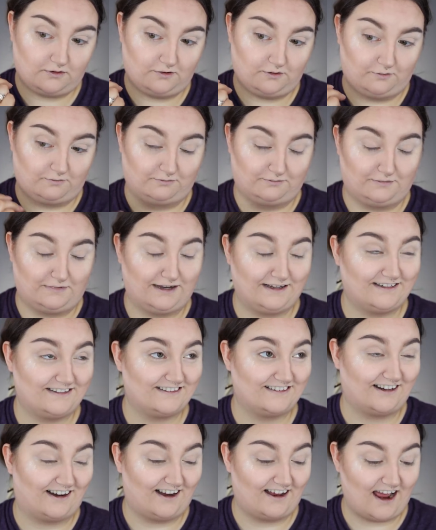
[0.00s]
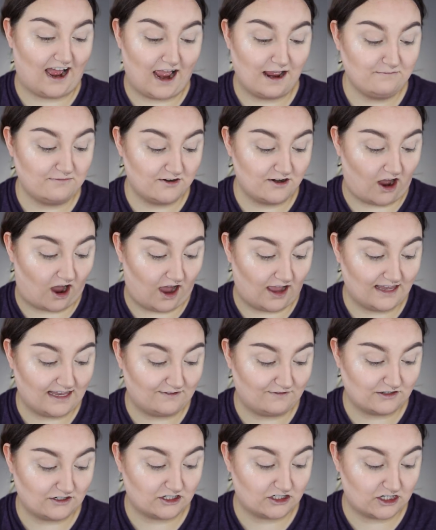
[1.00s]
Oh my god. I'm not
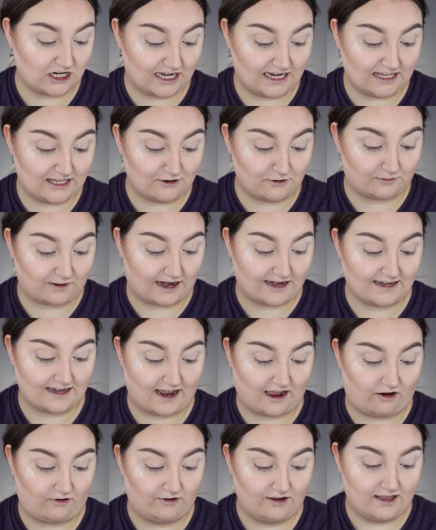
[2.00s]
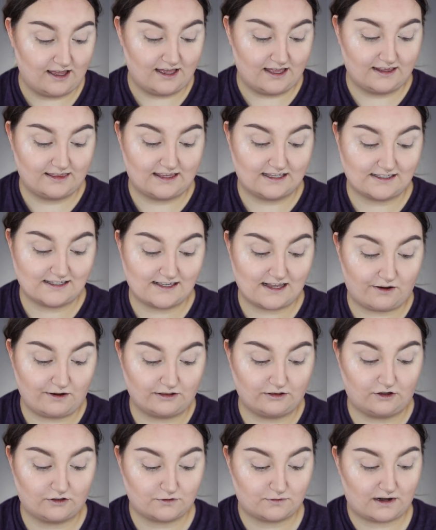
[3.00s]
even shitting you right now. This is how
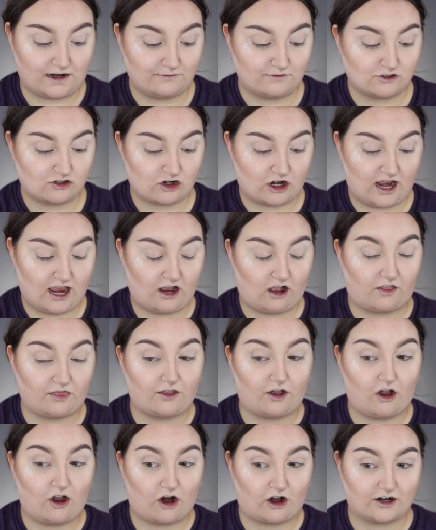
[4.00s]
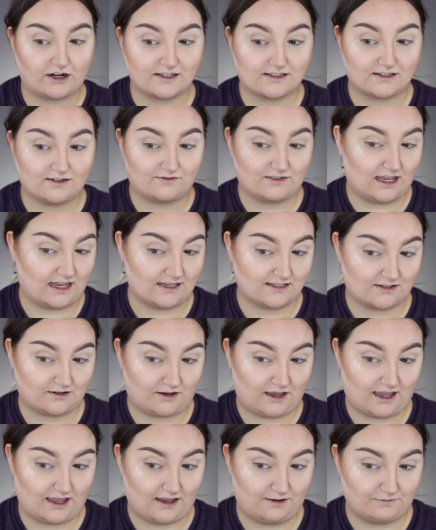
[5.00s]
it looked when I was trying on the hardest of days,
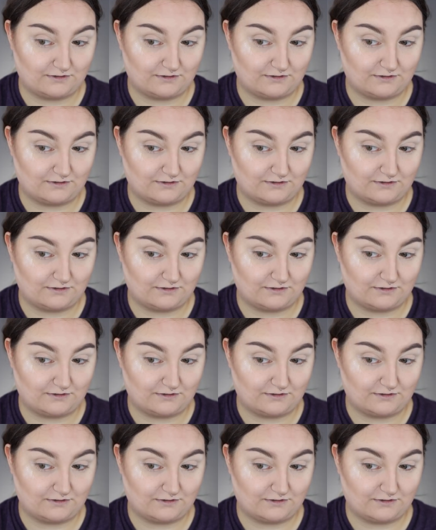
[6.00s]
okay?